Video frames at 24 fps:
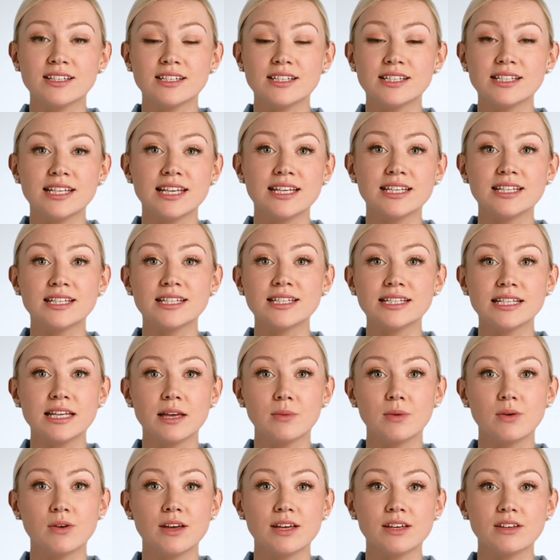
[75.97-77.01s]
sentence
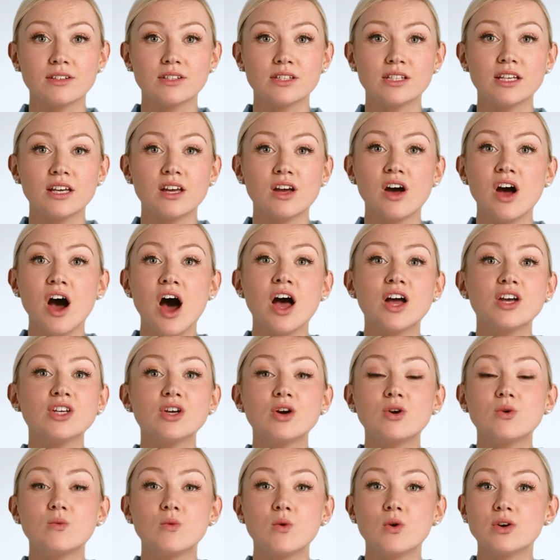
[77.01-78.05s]
separators,
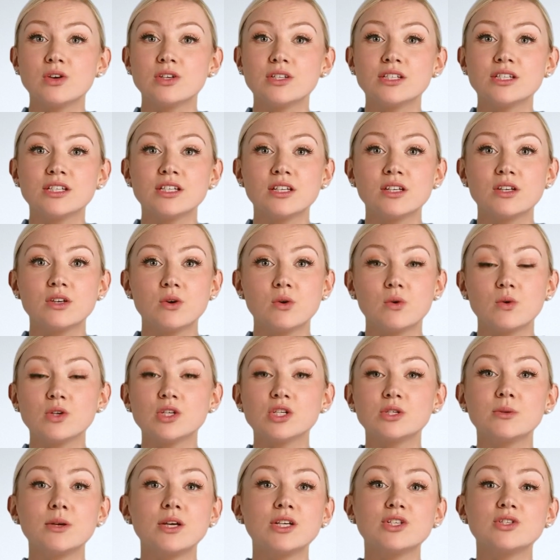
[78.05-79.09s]
unknown words, or
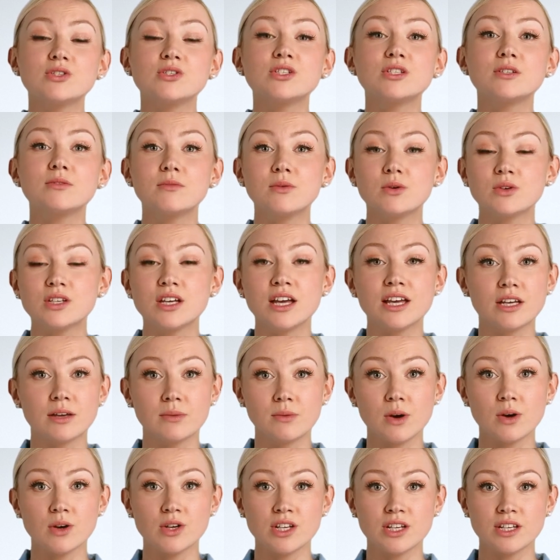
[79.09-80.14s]
special symbols like
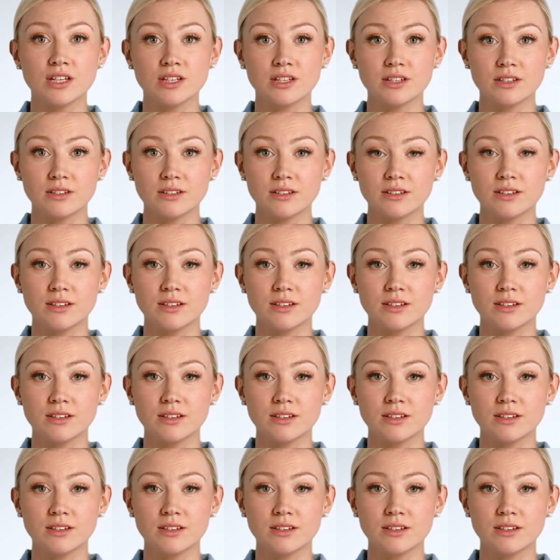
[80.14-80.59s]
emojis.